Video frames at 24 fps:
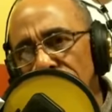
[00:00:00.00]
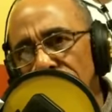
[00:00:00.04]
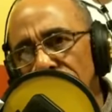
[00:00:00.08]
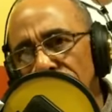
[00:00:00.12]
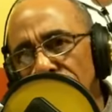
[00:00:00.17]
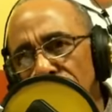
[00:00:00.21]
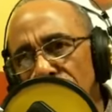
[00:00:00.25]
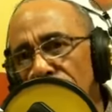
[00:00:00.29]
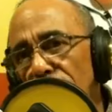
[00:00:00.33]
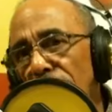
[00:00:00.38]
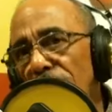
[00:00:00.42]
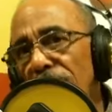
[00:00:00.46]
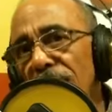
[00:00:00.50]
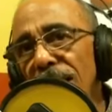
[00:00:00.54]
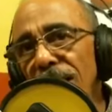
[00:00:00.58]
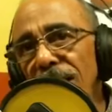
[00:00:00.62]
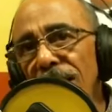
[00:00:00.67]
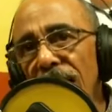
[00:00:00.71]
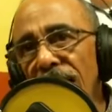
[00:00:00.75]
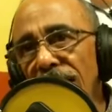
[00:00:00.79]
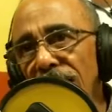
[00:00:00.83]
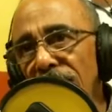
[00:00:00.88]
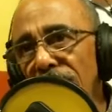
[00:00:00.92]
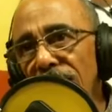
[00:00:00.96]
You think
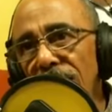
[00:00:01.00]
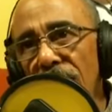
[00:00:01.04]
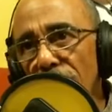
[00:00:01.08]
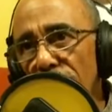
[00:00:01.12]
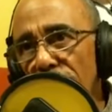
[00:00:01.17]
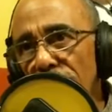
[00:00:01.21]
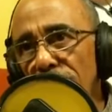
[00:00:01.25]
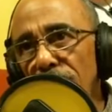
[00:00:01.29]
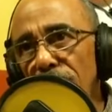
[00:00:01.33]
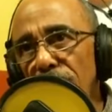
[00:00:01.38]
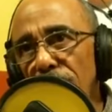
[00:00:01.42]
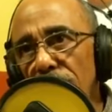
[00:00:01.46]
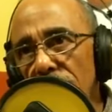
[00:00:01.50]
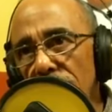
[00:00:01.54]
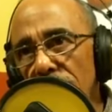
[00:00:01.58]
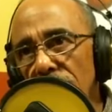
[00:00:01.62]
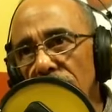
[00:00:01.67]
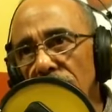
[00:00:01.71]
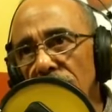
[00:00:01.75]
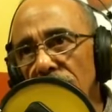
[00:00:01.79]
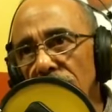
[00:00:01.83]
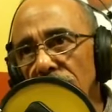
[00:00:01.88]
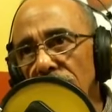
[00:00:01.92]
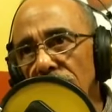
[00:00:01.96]
that stuff is
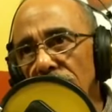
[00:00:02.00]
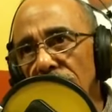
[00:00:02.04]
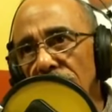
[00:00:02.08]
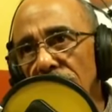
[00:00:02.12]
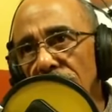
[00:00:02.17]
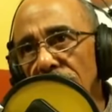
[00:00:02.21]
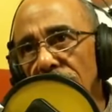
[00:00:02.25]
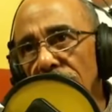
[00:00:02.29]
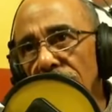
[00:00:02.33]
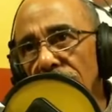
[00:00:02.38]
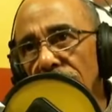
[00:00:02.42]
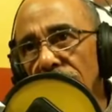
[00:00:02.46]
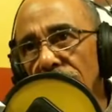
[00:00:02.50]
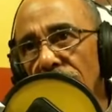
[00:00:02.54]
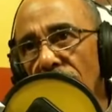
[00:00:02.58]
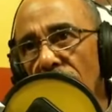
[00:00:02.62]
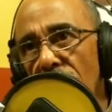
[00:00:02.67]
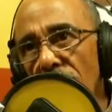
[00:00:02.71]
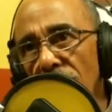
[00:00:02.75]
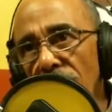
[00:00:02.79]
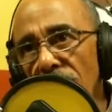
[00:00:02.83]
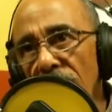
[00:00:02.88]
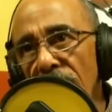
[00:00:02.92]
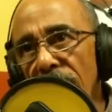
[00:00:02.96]
real?
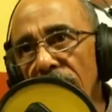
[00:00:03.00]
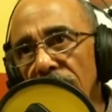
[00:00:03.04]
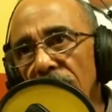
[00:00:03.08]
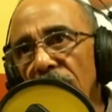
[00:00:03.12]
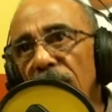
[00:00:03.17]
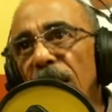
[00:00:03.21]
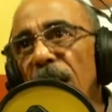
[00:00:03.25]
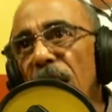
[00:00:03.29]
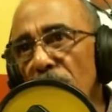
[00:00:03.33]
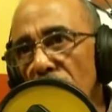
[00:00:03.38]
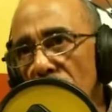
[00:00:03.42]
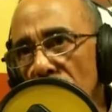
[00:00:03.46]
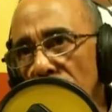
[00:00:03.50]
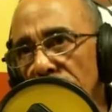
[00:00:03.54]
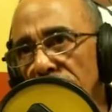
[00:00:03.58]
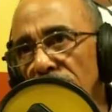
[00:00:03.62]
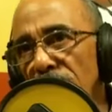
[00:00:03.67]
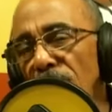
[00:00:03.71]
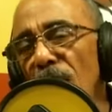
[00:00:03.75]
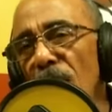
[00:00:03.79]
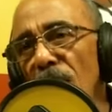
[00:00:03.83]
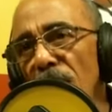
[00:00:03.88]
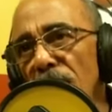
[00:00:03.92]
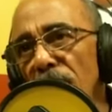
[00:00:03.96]
All right? Come on. You
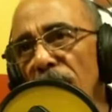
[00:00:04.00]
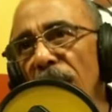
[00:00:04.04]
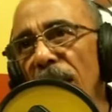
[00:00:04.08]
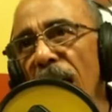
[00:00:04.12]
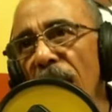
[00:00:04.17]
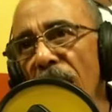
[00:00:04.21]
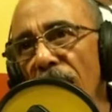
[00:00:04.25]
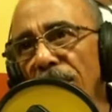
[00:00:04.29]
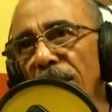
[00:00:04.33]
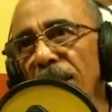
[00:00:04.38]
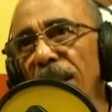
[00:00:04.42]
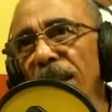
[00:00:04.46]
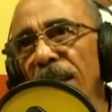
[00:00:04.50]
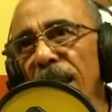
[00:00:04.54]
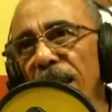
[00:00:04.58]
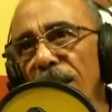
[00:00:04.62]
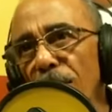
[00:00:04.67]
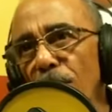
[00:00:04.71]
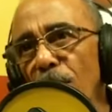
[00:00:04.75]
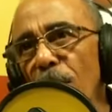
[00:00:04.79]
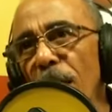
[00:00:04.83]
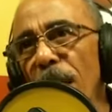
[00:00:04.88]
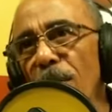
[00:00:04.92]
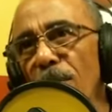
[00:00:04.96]
talking about how to get
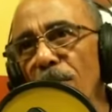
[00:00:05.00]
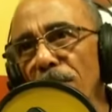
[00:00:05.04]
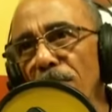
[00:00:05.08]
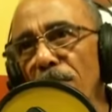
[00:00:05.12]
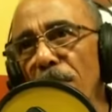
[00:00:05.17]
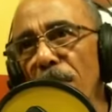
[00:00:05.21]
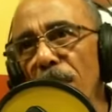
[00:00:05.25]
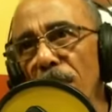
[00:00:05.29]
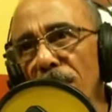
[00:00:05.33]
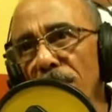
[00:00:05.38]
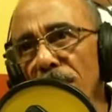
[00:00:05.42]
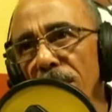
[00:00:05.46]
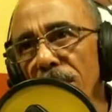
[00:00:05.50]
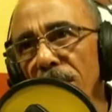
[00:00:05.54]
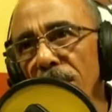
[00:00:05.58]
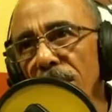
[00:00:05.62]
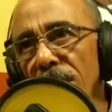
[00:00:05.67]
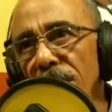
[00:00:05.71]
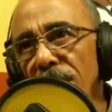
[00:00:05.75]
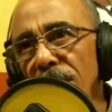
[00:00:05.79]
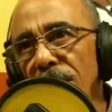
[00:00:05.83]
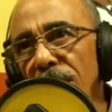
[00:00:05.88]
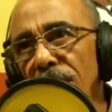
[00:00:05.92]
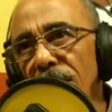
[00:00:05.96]
away with murder?
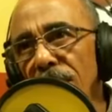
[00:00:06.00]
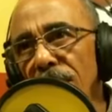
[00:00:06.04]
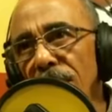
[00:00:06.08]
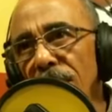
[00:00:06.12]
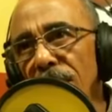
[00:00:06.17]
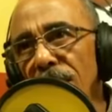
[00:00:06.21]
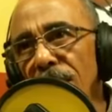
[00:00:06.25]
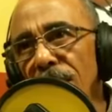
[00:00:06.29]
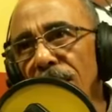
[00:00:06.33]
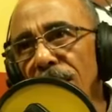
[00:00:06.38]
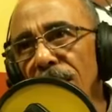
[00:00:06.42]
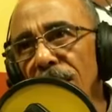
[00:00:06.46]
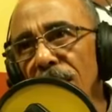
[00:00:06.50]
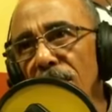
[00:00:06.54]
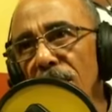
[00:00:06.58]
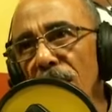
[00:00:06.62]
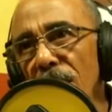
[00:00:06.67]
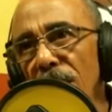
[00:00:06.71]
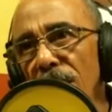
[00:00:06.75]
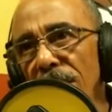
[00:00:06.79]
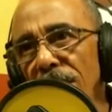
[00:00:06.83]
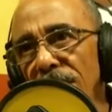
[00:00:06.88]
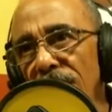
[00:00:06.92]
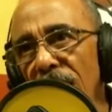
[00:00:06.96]
Come
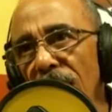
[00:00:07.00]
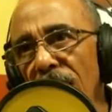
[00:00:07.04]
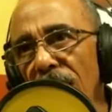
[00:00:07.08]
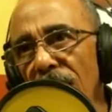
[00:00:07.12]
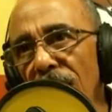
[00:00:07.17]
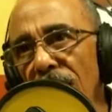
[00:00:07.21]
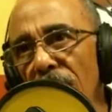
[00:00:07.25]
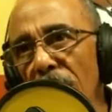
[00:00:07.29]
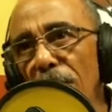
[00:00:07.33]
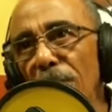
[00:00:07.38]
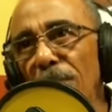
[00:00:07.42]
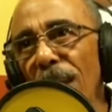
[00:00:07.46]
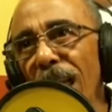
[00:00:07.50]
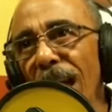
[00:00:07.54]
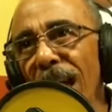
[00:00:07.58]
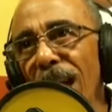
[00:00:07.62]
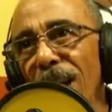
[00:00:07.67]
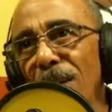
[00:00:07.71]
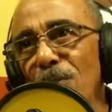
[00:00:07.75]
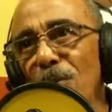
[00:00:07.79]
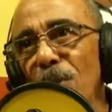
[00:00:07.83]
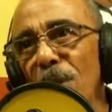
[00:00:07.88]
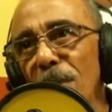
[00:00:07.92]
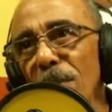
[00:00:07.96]
on now. A
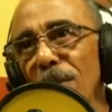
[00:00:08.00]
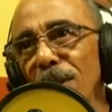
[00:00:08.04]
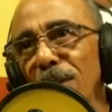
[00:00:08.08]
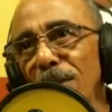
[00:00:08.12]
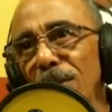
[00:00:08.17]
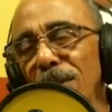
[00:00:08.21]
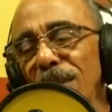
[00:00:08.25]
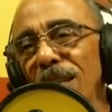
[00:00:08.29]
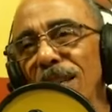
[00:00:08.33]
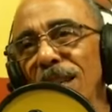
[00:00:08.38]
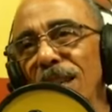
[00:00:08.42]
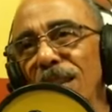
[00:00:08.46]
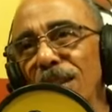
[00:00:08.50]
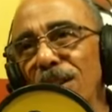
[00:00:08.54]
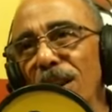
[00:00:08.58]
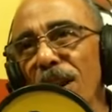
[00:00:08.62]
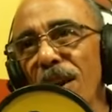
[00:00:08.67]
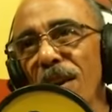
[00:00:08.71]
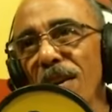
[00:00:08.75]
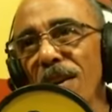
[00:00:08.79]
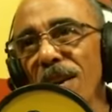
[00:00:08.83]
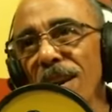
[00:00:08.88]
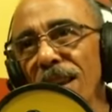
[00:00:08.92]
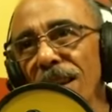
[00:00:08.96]
black woman who's an
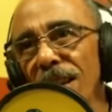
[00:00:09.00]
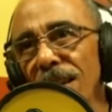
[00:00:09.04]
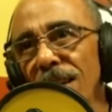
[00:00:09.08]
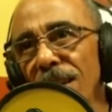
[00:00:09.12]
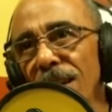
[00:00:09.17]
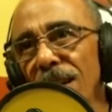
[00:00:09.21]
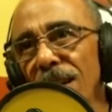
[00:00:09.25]
attorney,